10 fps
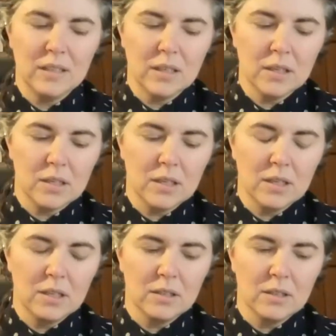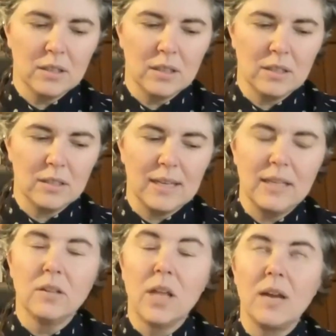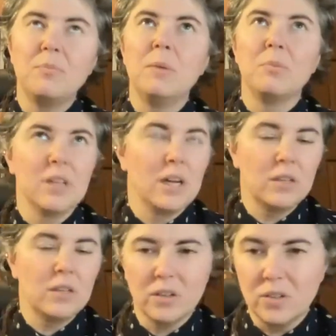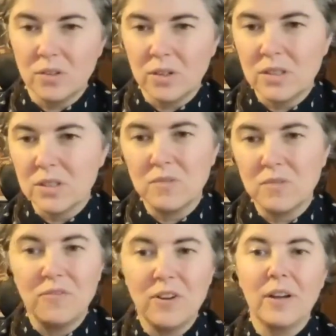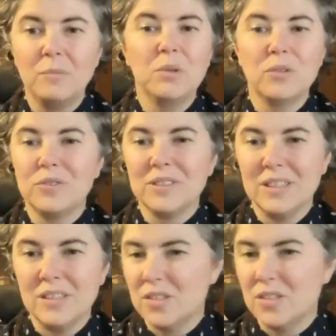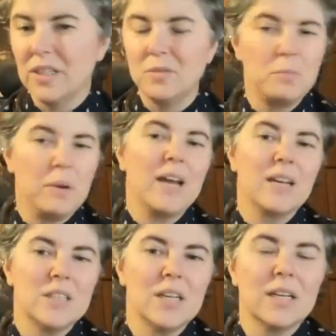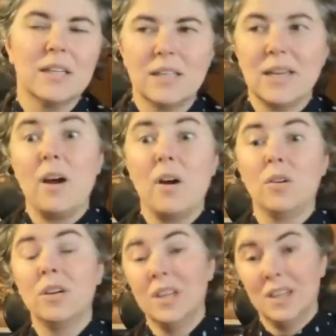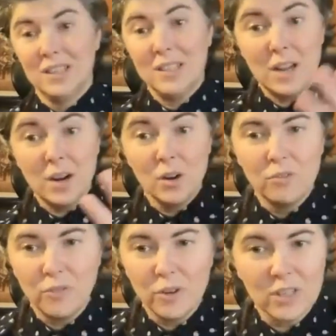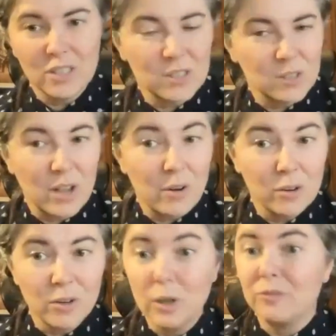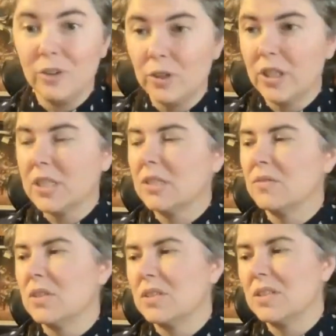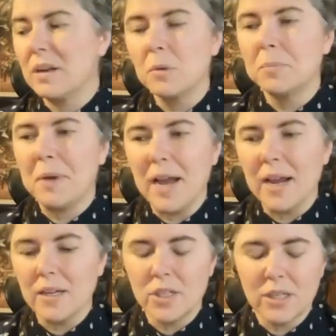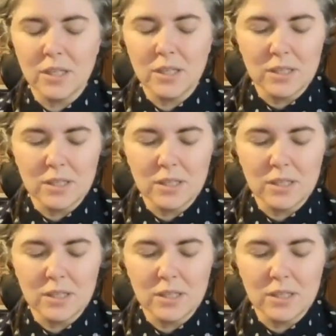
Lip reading: think, and a lot of people that I talk to in this very beautiful industry of packaging and now the narrower focus of sustainable packaging